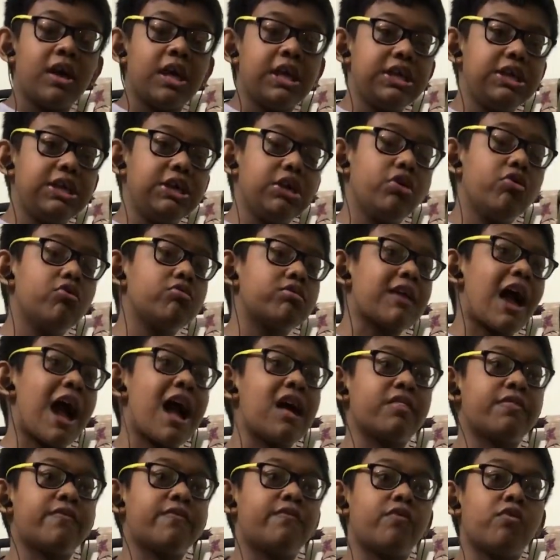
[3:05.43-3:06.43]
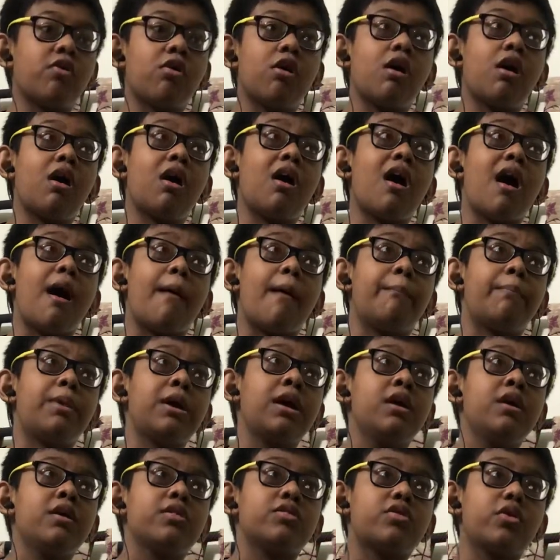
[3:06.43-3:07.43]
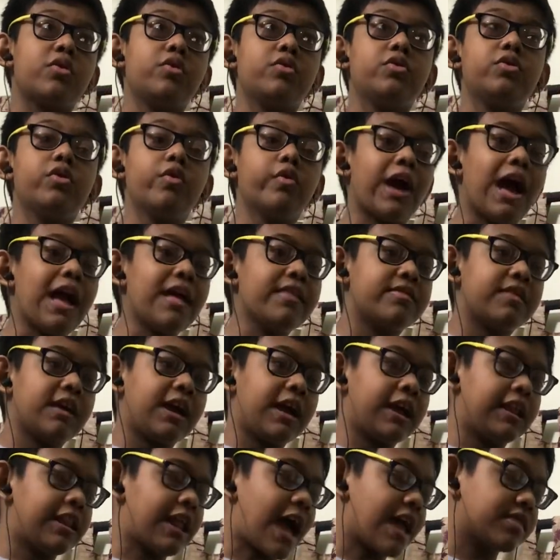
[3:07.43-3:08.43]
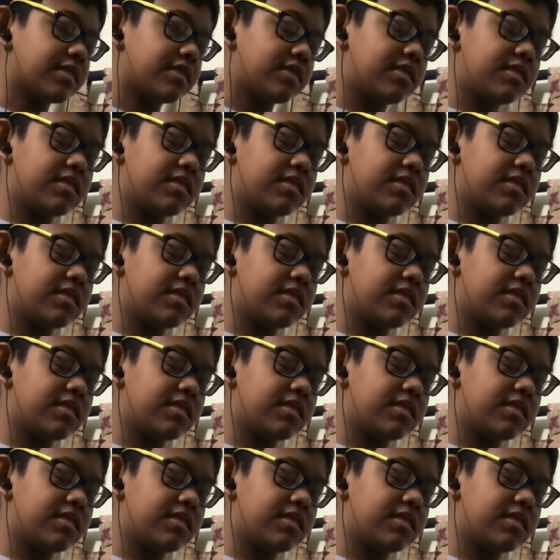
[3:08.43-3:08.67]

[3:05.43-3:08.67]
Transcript: U stands for up. So you can say that